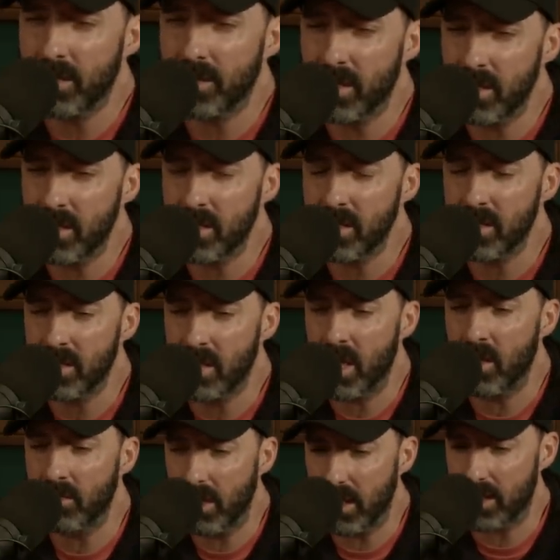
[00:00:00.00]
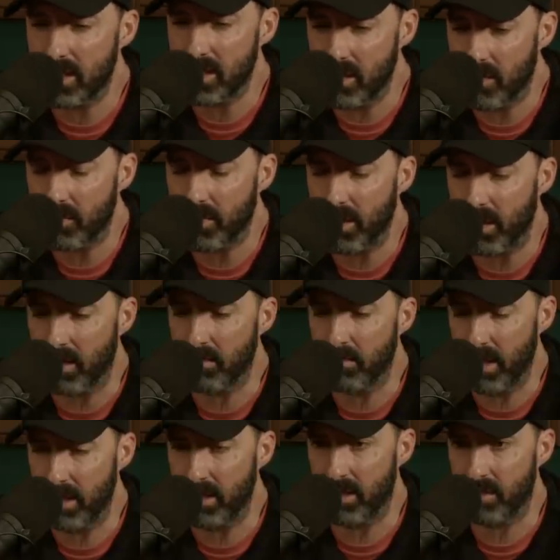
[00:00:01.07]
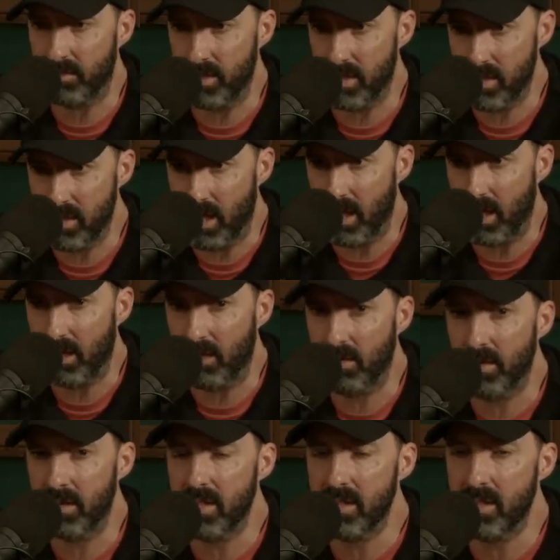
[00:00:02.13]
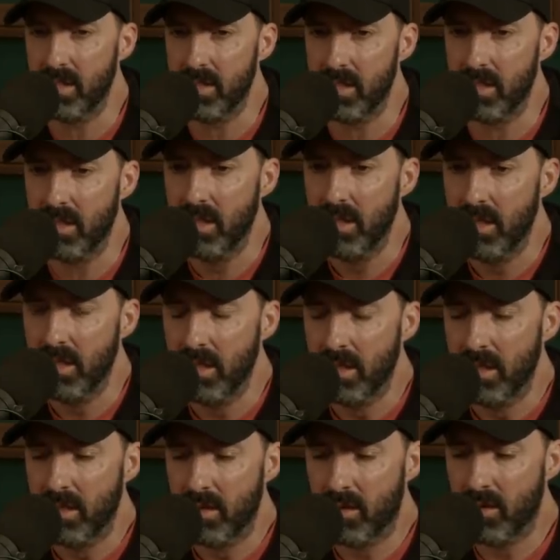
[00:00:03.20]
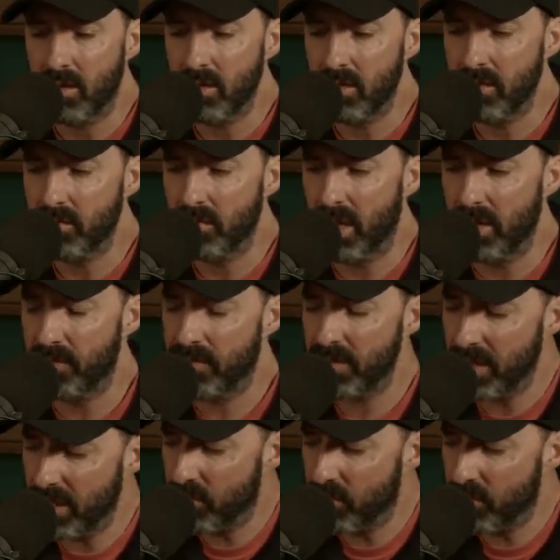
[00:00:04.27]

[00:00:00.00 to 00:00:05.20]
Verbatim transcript: It doesn't sound like something Benedict would say, or this doesn't. Curtain. Right. I feel like.